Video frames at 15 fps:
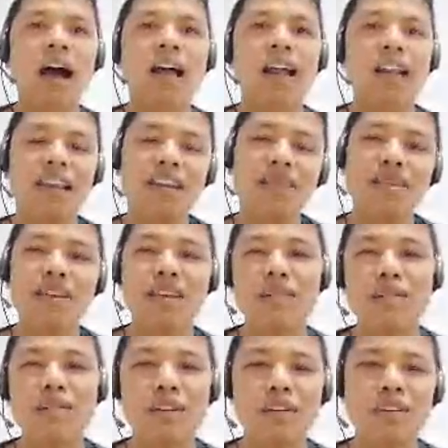Let me tell
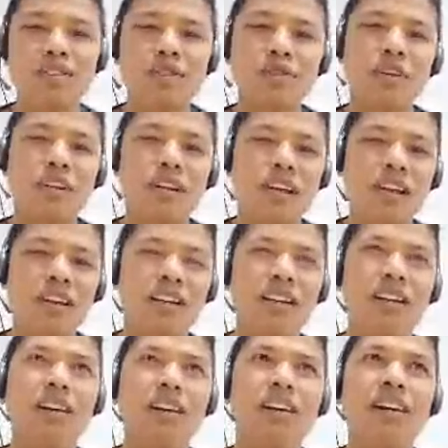you the story. Like
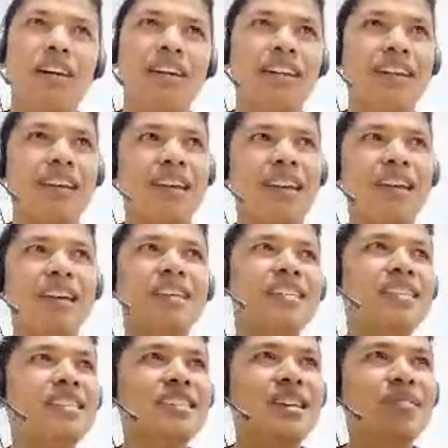
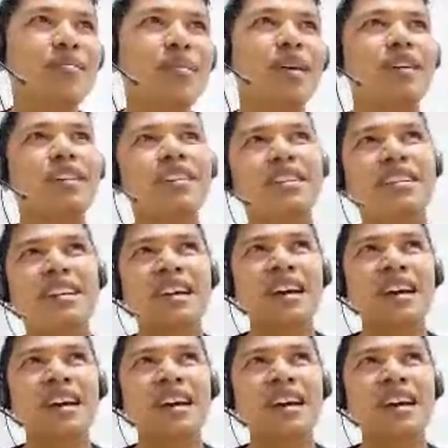late December